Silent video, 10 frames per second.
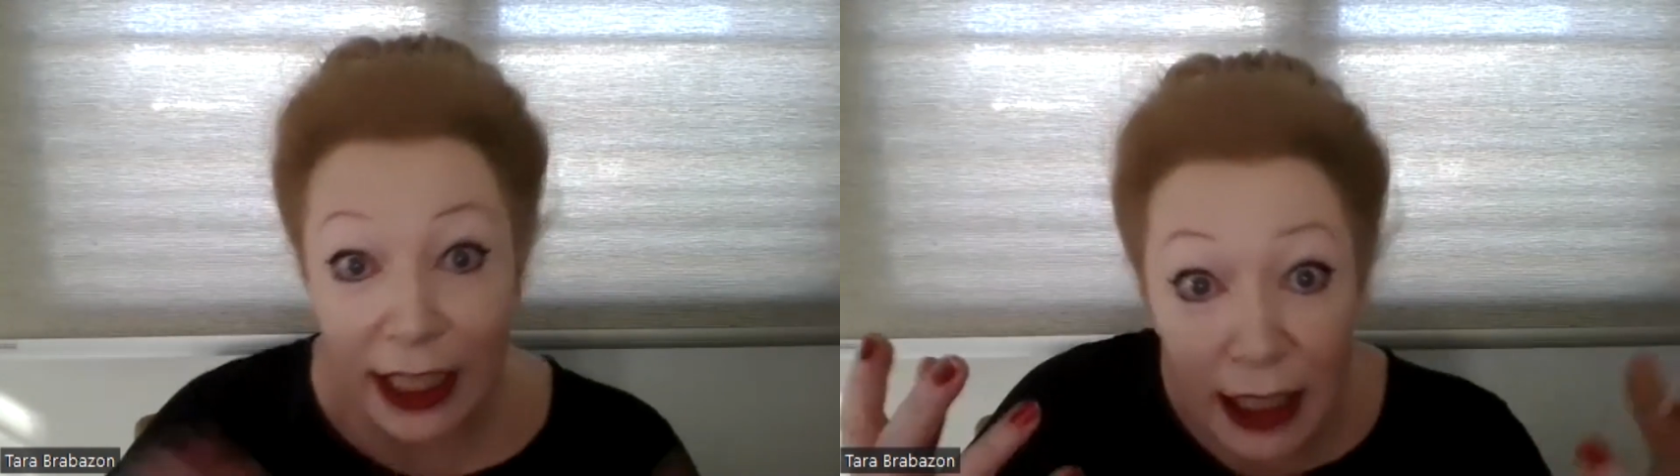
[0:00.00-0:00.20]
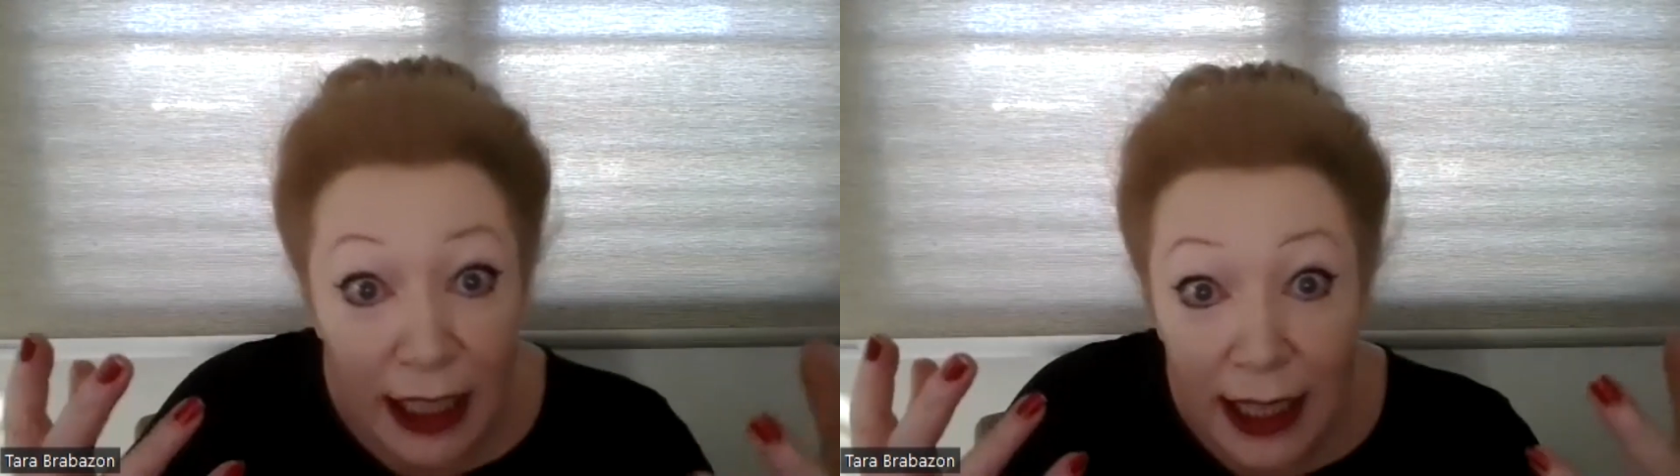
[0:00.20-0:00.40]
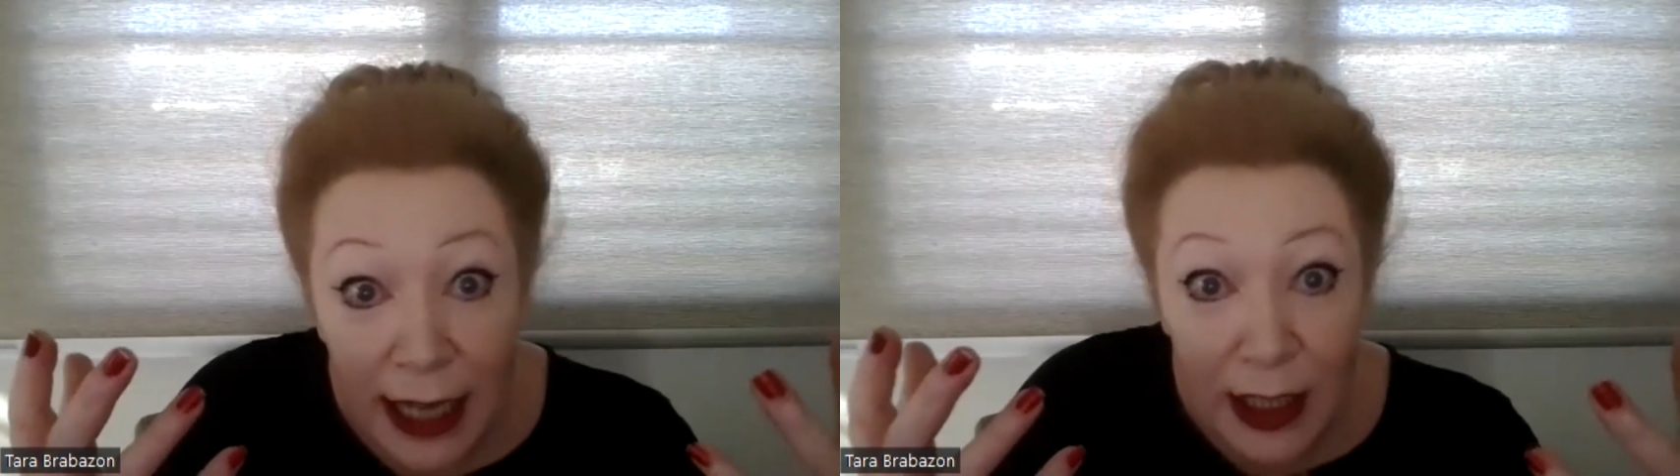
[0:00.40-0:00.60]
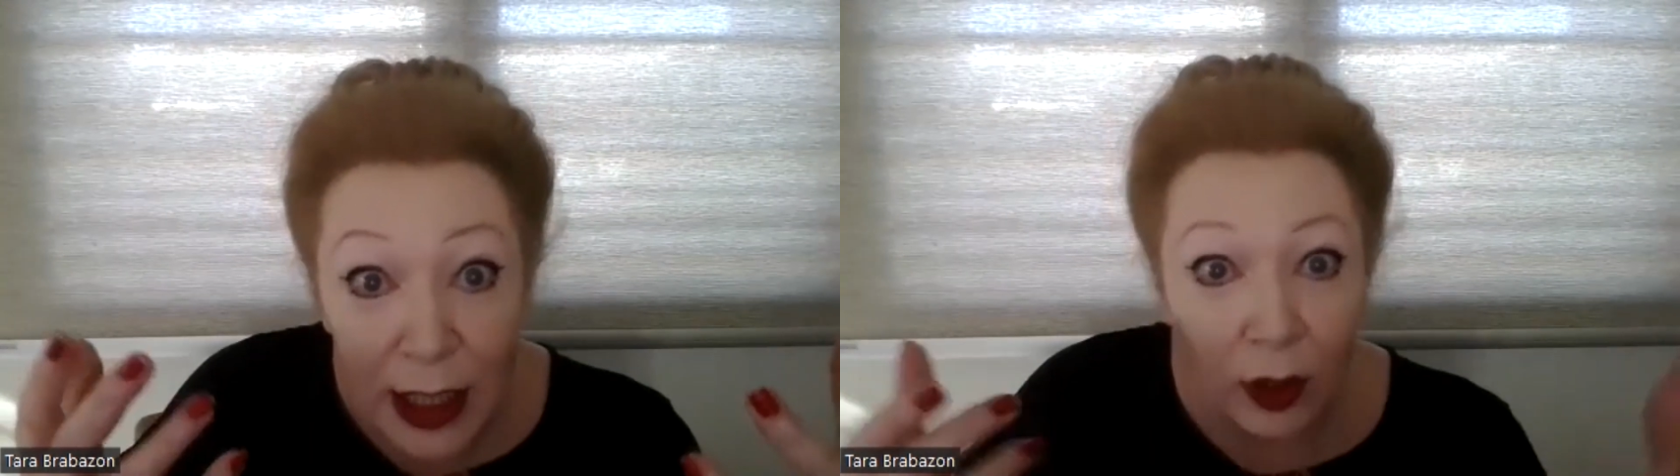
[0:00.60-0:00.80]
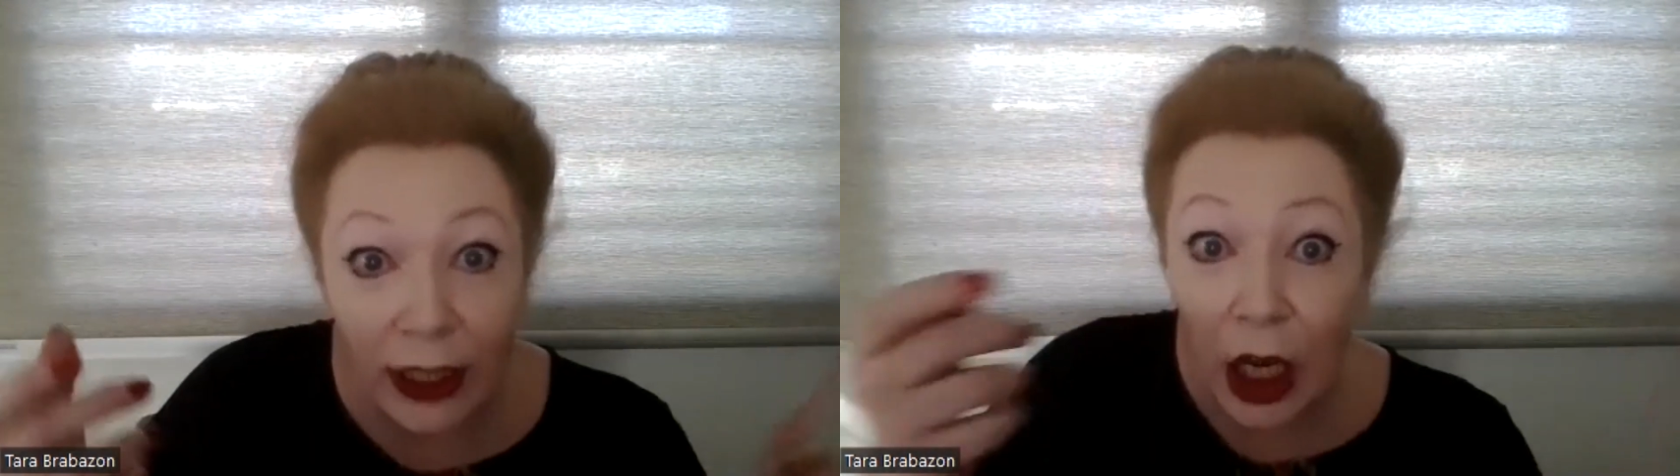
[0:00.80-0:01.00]
didn't
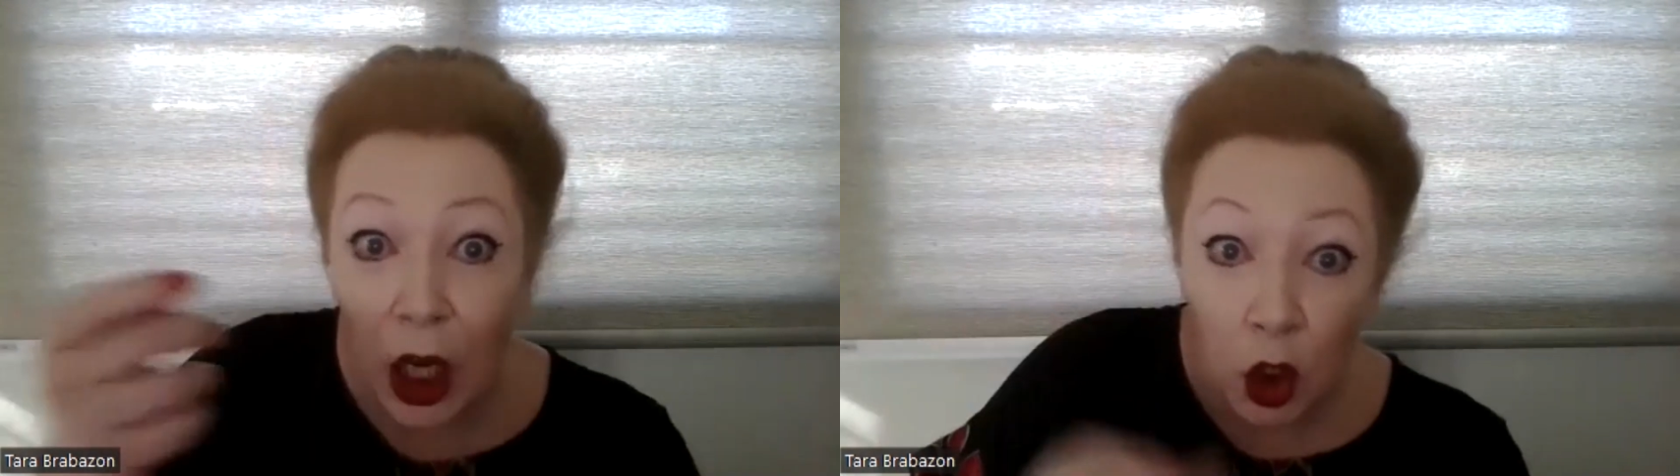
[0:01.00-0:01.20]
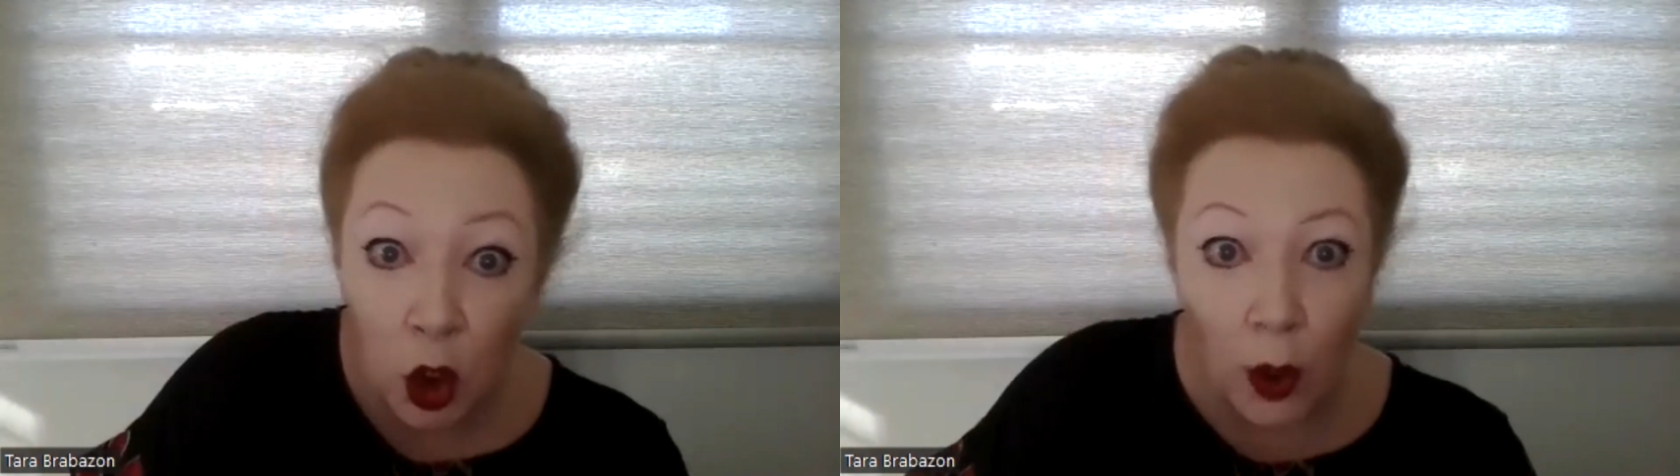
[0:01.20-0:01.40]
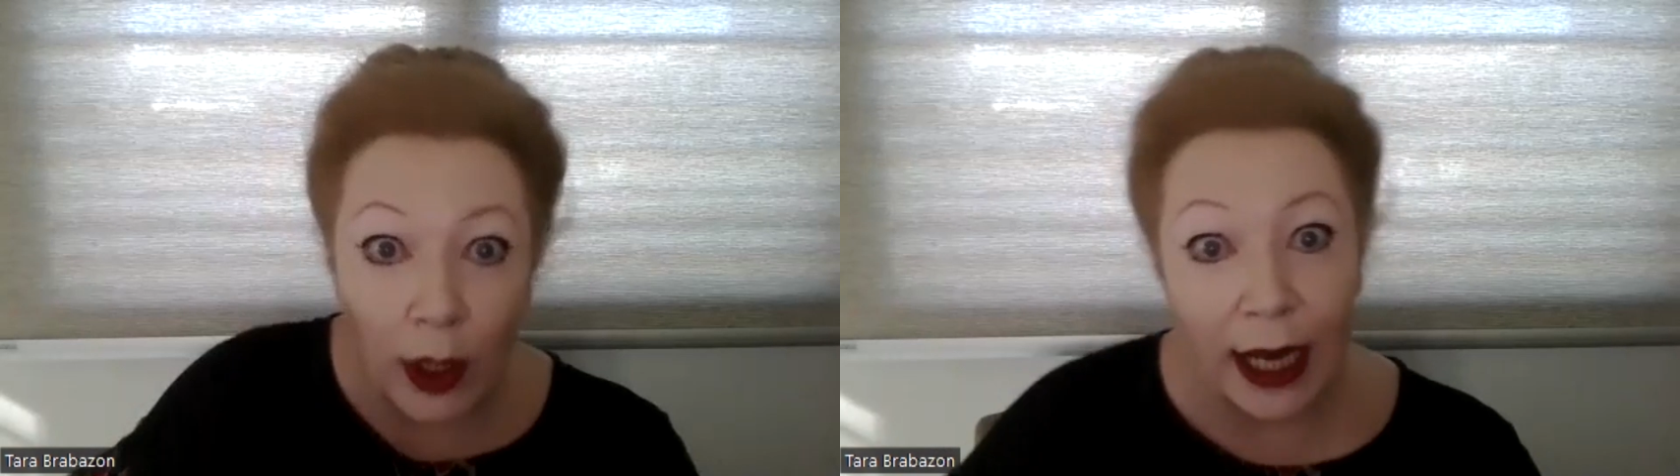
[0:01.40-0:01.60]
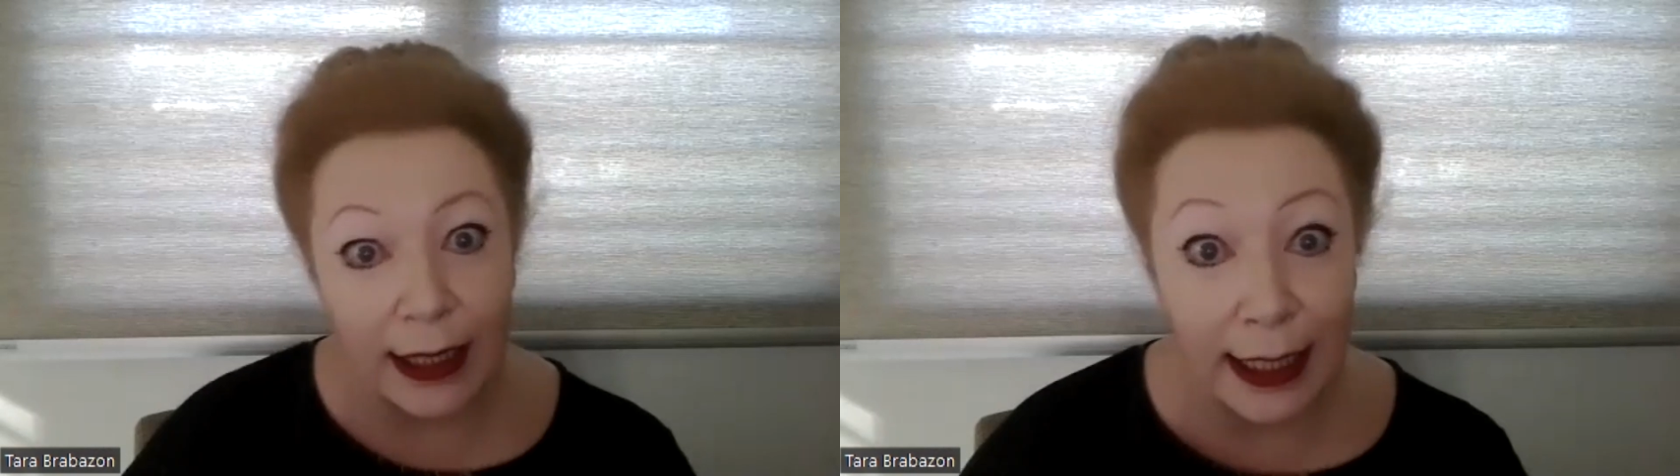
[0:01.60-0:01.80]
necessarily join us